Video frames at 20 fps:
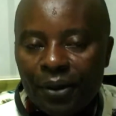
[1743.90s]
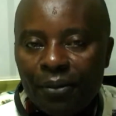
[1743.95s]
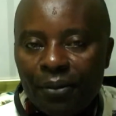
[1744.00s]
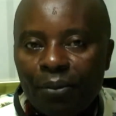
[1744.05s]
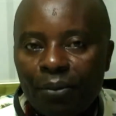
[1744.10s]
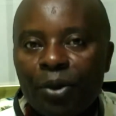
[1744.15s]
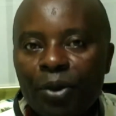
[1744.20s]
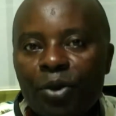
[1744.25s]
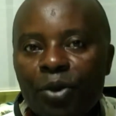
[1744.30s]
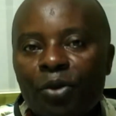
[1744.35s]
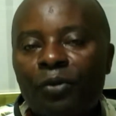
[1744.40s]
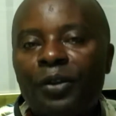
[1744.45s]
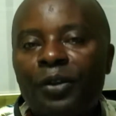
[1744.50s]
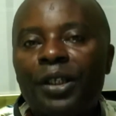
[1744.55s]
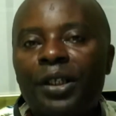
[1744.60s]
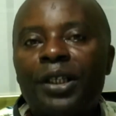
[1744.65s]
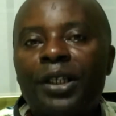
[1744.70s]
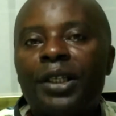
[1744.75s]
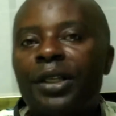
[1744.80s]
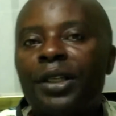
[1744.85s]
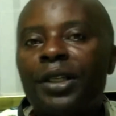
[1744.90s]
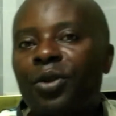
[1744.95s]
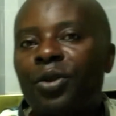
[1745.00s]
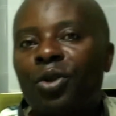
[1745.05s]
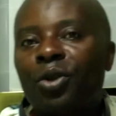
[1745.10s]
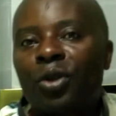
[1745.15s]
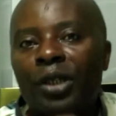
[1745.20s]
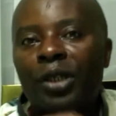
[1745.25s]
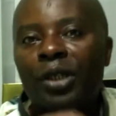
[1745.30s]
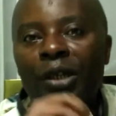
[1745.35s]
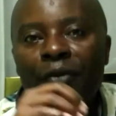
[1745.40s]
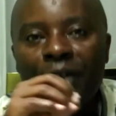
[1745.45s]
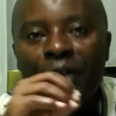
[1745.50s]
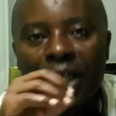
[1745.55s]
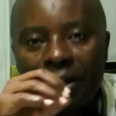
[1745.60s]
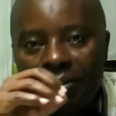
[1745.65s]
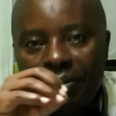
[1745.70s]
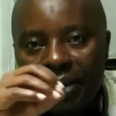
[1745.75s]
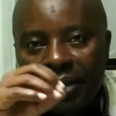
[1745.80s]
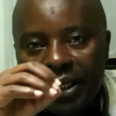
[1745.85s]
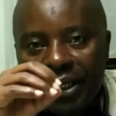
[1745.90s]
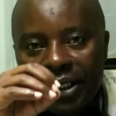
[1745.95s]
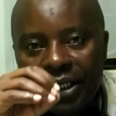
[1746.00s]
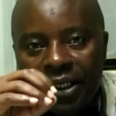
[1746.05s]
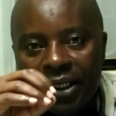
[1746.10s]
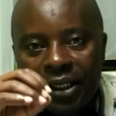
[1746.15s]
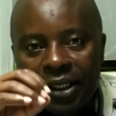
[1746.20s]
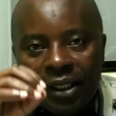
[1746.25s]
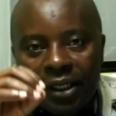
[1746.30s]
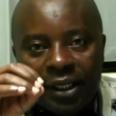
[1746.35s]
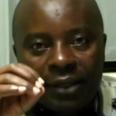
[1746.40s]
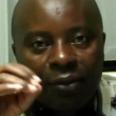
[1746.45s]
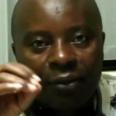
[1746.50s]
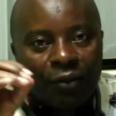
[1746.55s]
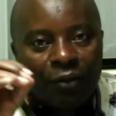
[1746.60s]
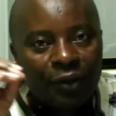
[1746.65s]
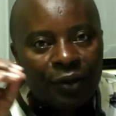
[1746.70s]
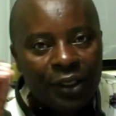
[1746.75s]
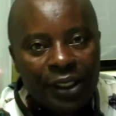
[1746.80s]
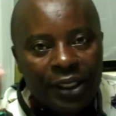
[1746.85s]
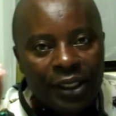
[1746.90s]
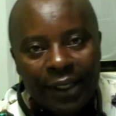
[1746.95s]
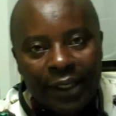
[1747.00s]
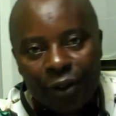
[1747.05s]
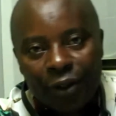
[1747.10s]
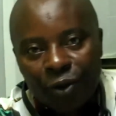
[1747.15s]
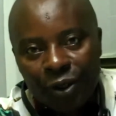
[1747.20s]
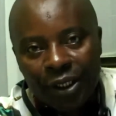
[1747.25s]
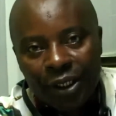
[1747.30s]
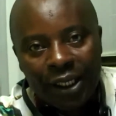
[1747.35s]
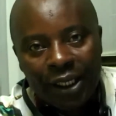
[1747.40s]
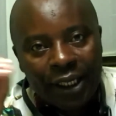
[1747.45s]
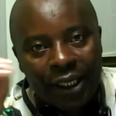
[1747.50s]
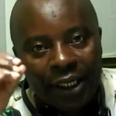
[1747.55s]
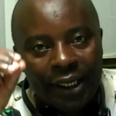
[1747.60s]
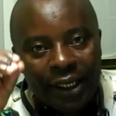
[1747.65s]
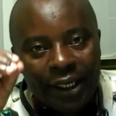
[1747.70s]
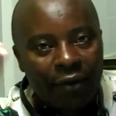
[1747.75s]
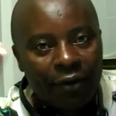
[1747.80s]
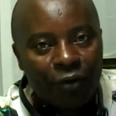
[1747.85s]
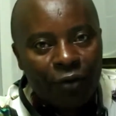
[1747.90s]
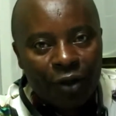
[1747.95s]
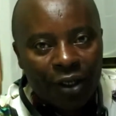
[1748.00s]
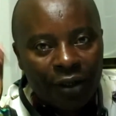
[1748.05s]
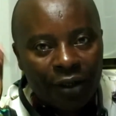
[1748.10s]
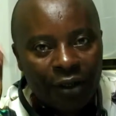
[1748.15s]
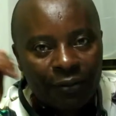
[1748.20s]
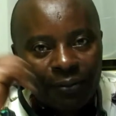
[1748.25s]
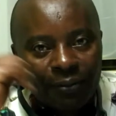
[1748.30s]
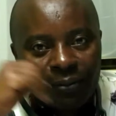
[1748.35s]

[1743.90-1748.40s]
Most of these institutions have really messed some of these countries like in Africa.